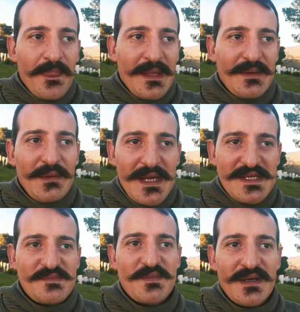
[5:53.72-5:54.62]

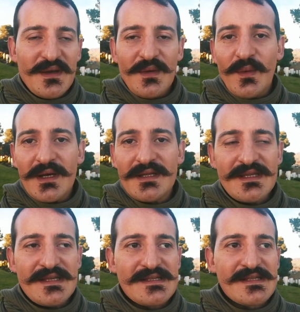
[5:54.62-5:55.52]
grasp where it
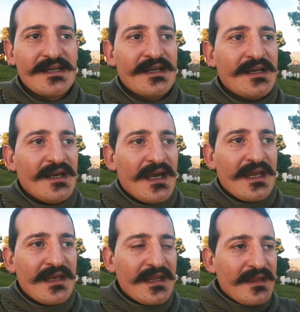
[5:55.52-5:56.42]
is,
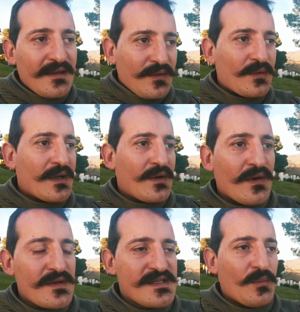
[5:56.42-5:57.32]
and you can
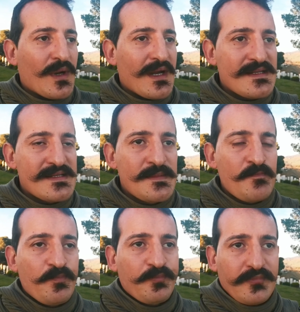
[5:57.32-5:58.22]
go somewhere else.
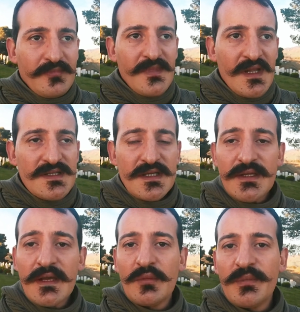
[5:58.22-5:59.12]
So
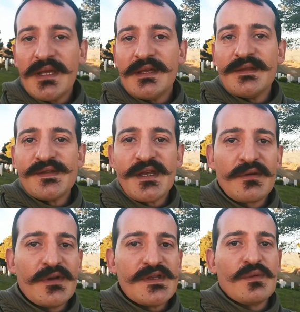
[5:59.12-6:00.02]
that could be the
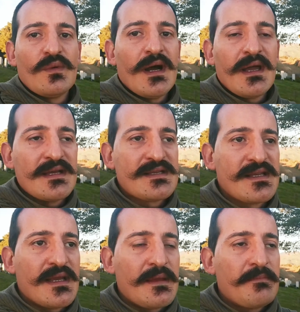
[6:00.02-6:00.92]
second reason why I say